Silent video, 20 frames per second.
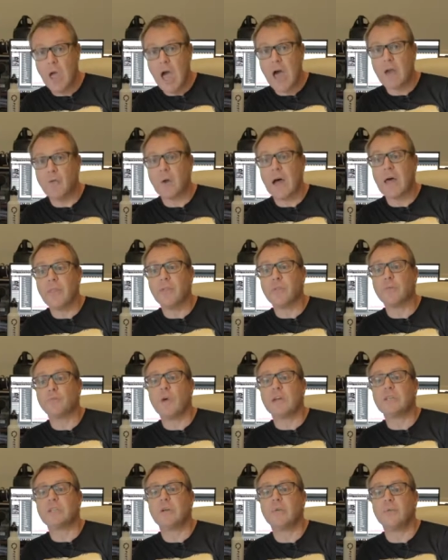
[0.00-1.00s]
and rather than
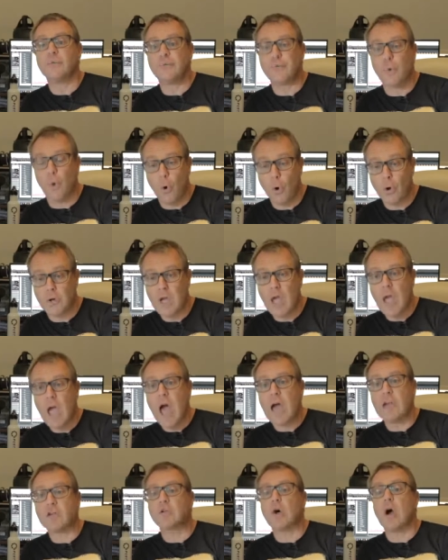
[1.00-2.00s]
rushing forward
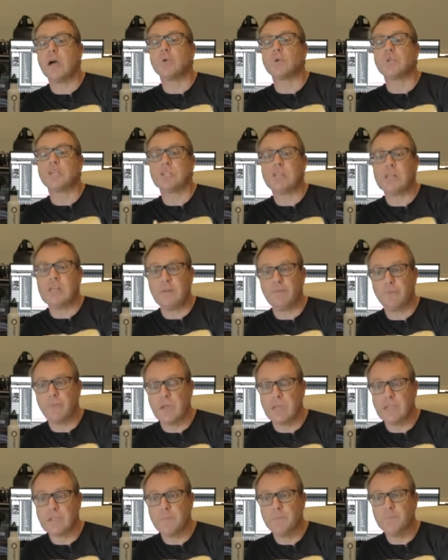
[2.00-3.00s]
and trying to achieve
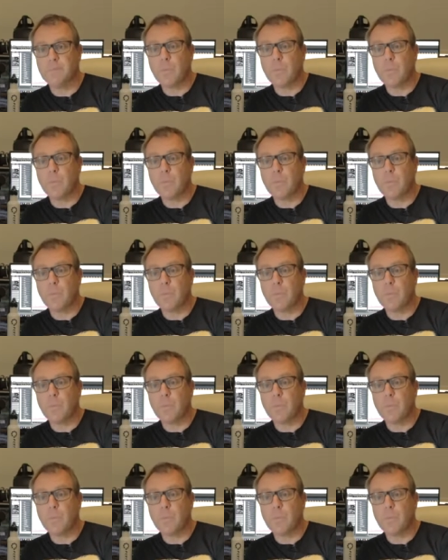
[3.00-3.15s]
things,